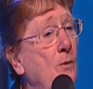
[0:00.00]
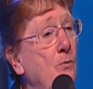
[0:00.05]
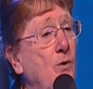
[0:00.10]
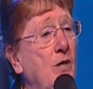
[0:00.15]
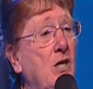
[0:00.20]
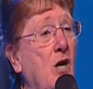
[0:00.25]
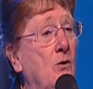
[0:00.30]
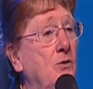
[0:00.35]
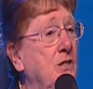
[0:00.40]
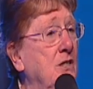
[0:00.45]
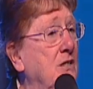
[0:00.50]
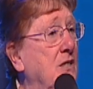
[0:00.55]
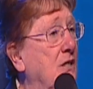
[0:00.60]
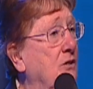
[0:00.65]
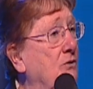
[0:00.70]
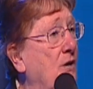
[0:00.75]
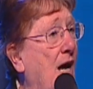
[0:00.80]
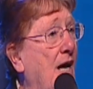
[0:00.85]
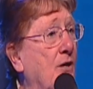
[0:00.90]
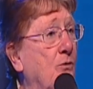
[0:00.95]
when we go to
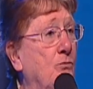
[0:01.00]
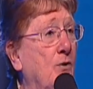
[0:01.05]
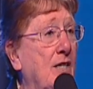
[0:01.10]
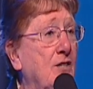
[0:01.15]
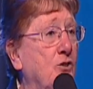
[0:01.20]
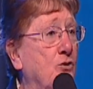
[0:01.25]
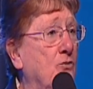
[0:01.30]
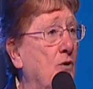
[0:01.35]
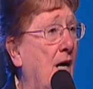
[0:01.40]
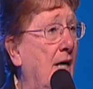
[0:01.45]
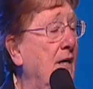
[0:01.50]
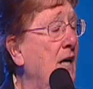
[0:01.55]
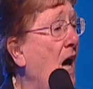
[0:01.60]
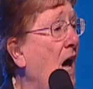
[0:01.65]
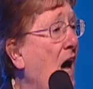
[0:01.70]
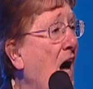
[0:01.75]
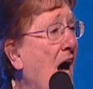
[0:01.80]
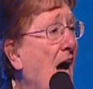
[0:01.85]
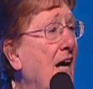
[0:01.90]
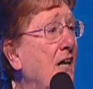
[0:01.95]
dinner at a restaurant,
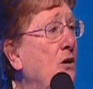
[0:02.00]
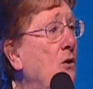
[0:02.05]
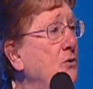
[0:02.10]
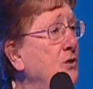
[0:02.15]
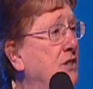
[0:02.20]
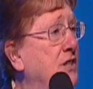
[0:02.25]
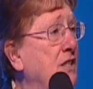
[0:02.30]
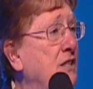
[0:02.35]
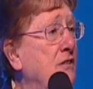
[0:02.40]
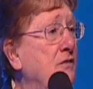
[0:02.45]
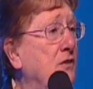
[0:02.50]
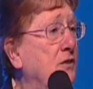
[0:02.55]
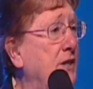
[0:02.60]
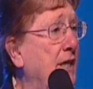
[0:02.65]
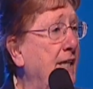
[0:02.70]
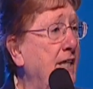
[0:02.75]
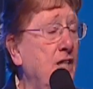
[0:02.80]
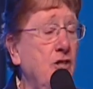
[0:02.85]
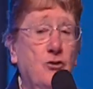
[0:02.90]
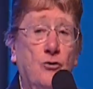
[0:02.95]
I go sit in the
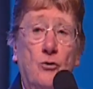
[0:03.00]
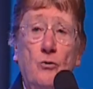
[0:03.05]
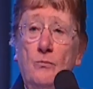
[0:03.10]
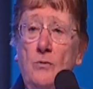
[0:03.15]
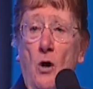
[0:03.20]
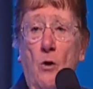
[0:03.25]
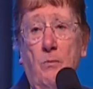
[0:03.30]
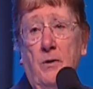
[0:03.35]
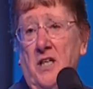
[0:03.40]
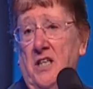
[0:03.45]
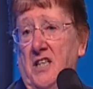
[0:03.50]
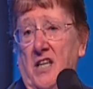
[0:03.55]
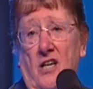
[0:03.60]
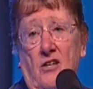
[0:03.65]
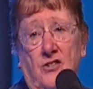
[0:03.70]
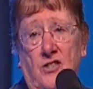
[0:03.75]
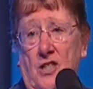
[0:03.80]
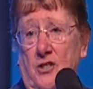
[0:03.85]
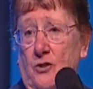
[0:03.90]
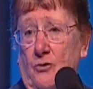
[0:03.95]
ladies' room. Nobody
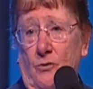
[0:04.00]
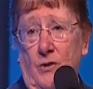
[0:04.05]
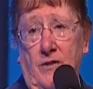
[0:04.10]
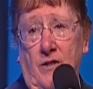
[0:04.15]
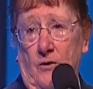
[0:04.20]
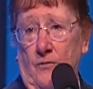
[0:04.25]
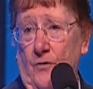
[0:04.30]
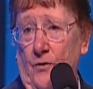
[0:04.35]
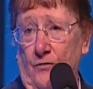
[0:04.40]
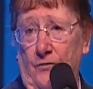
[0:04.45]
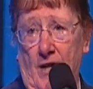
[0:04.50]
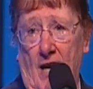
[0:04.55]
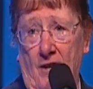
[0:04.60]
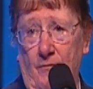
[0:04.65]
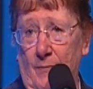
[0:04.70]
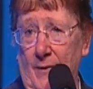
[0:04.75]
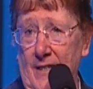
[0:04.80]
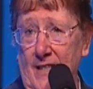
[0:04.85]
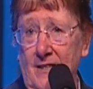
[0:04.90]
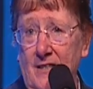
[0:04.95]
cares that you're in there for
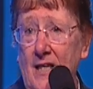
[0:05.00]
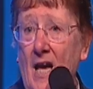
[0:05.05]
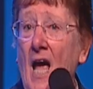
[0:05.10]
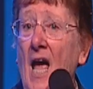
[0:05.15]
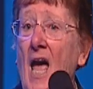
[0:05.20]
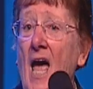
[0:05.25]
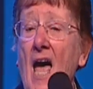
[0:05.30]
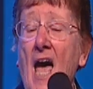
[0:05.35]
five minutes.